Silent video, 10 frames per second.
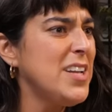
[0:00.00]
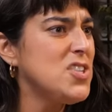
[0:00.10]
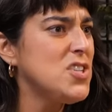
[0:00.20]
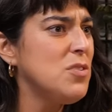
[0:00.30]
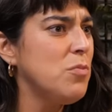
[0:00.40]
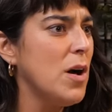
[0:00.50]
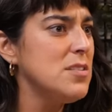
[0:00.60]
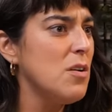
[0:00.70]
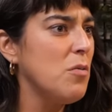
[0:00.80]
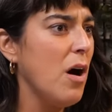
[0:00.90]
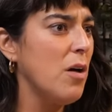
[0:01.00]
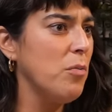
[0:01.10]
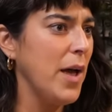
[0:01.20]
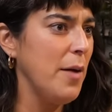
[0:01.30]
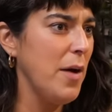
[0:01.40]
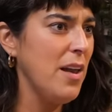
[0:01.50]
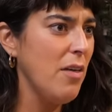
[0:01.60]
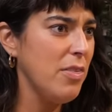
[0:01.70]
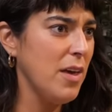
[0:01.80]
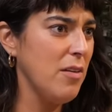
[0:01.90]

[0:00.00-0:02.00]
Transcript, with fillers: Wait, she was. Oh God, wait. Am I not